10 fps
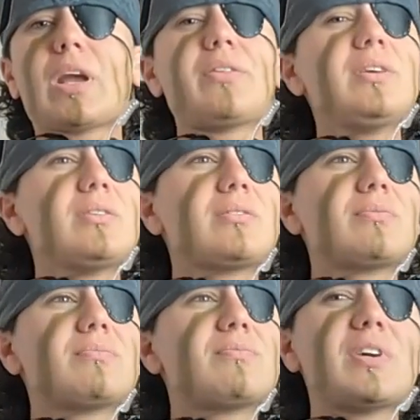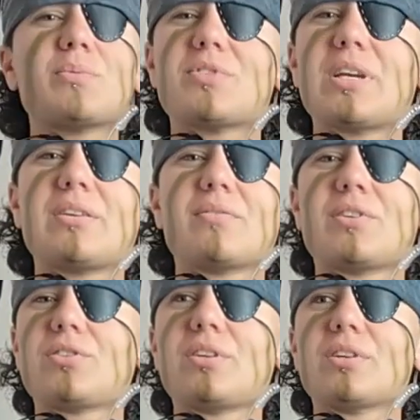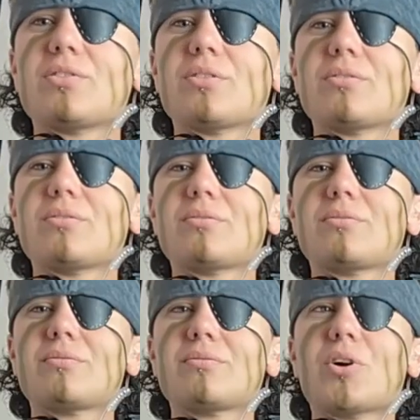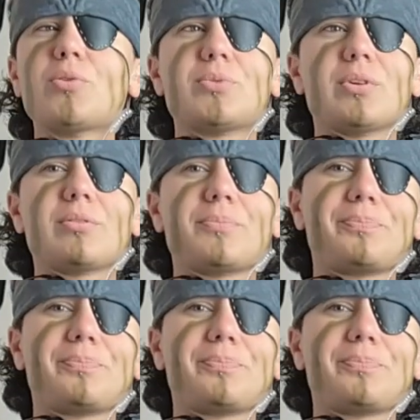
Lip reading: I think Venom Snake eventually does though. Hope so.